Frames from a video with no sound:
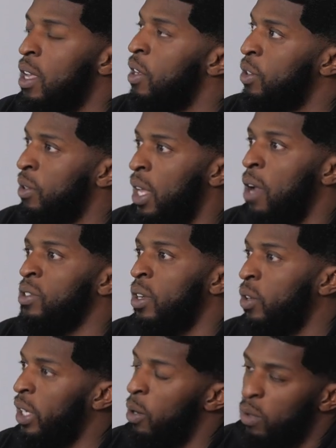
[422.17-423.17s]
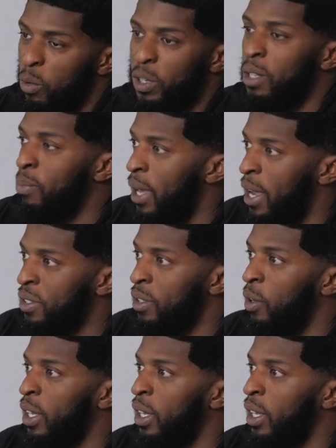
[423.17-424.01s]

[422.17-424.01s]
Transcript: So now I was like, okay, well, we didn't pass it.